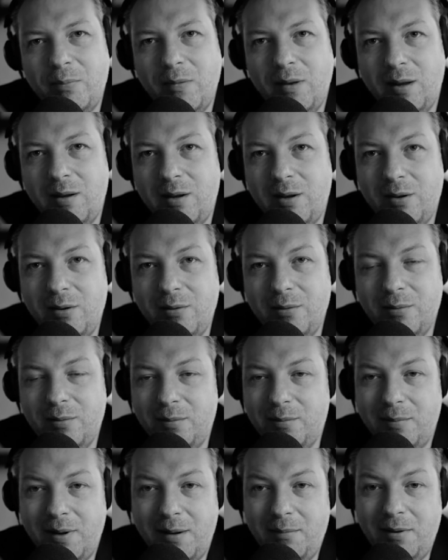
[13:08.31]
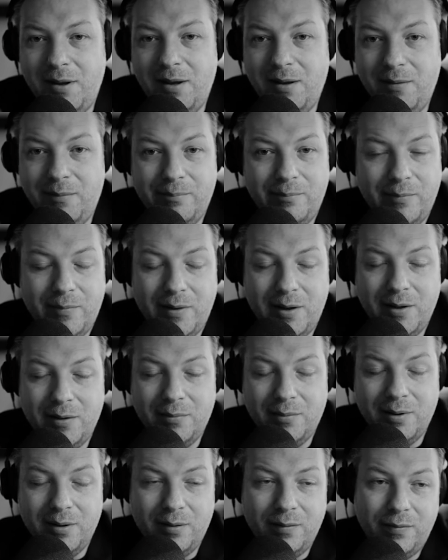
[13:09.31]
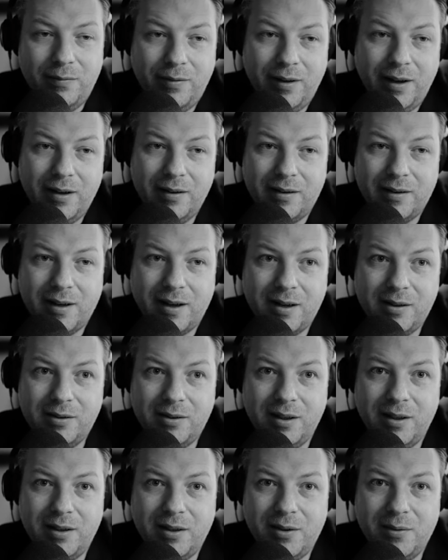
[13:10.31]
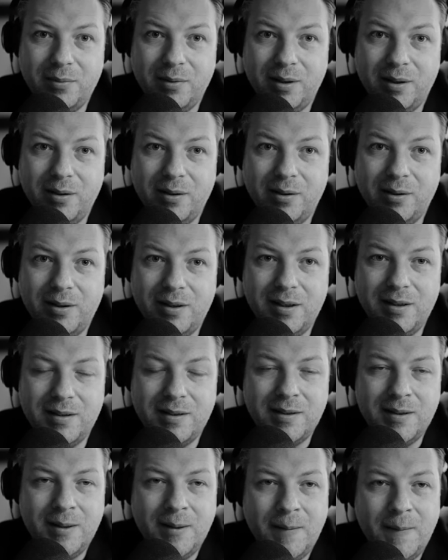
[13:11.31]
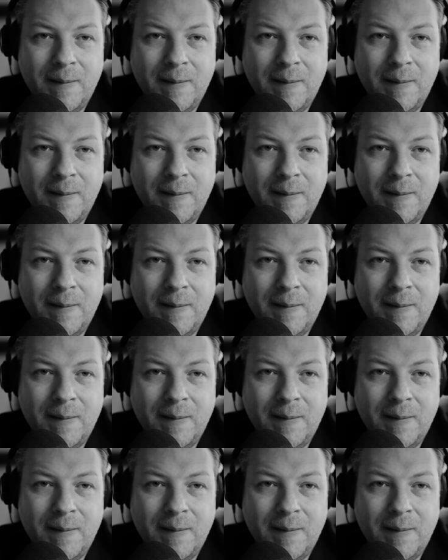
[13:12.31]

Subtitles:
And maybe you will figure out, and you will notice,